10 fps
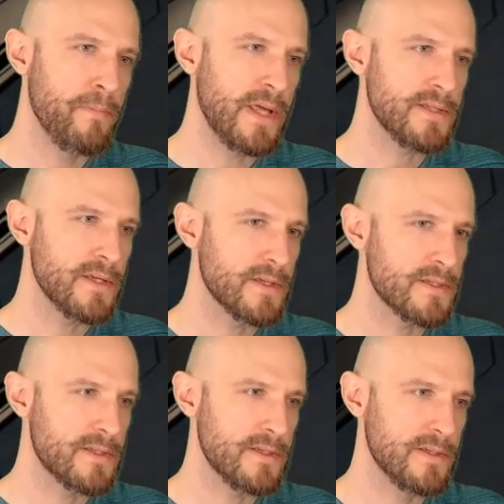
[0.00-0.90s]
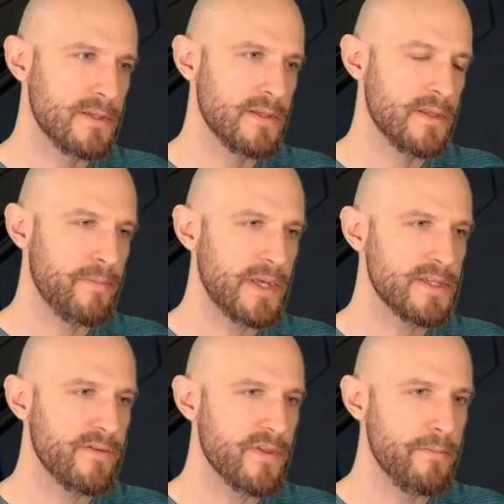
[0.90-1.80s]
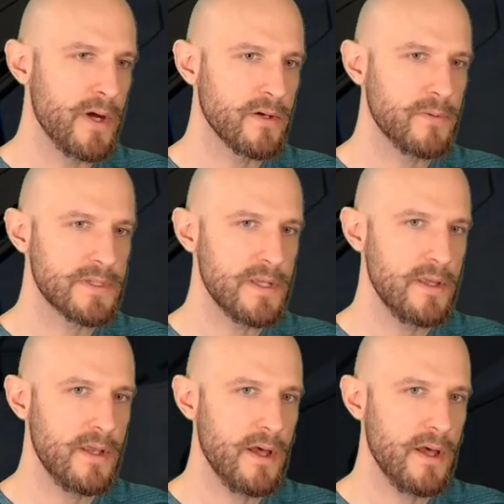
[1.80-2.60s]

blessings, the blessing of the monk, wasn't it?